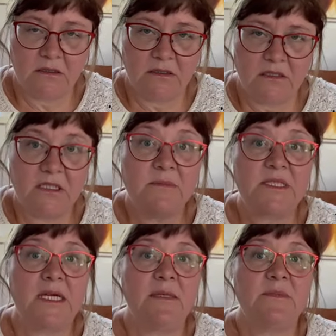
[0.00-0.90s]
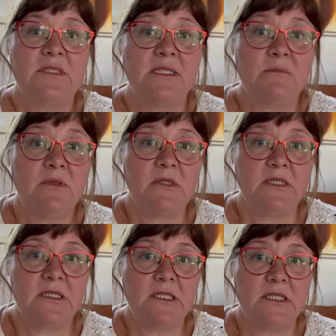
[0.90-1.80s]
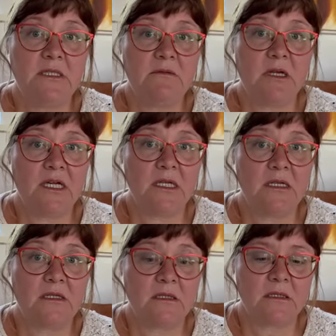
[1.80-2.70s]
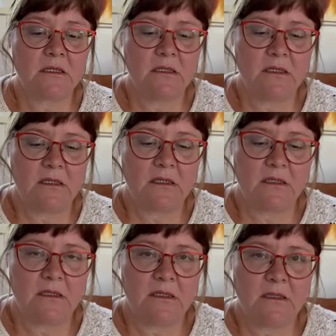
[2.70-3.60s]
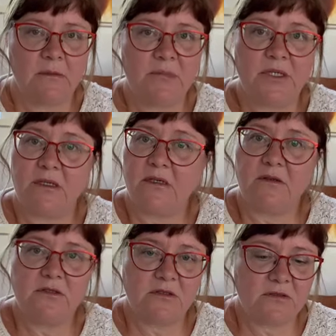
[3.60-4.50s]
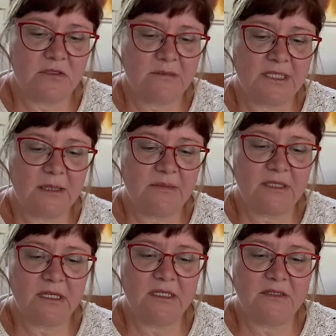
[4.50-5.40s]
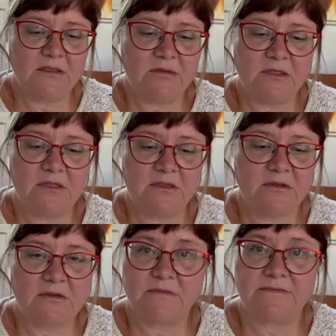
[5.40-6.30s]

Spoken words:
Sometimes simple is key, right? But also sometimes I just want to